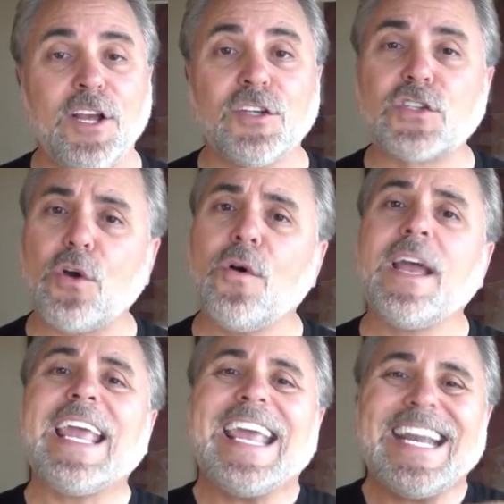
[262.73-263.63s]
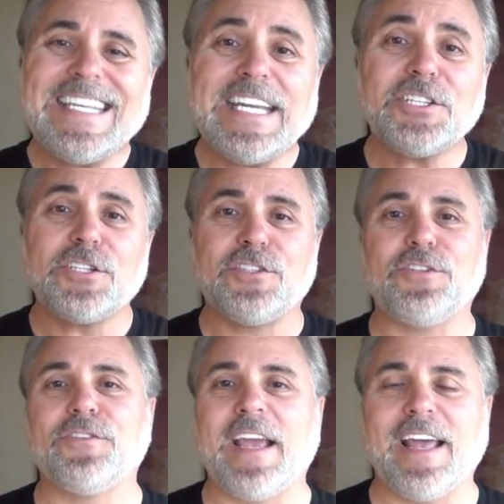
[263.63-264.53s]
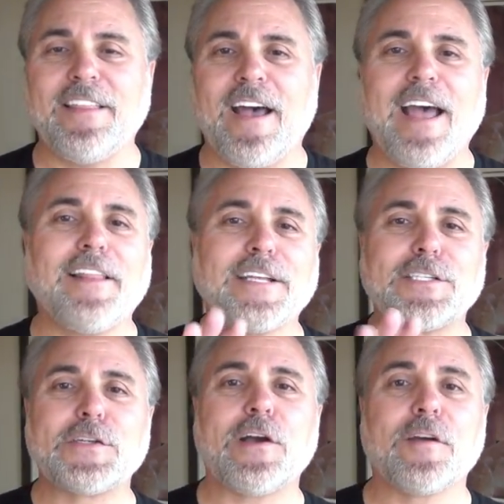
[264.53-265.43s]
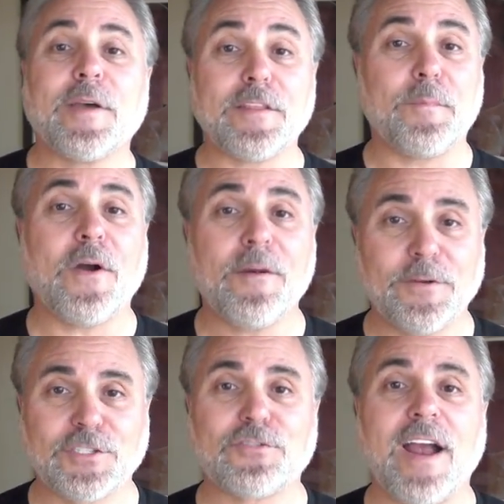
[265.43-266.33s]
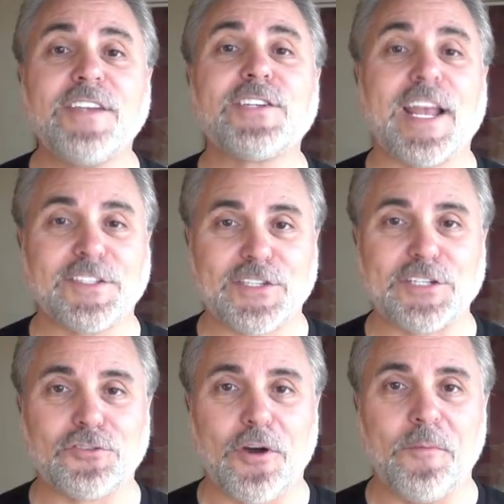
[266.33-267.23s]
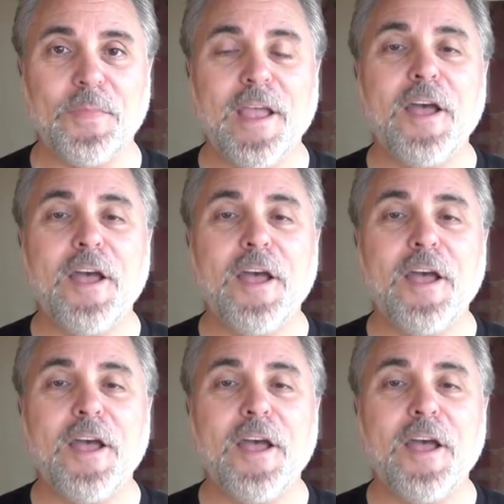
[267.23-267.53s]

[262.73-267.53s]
So in addition to that, I like to talk about the Barbra Streisand syndrome.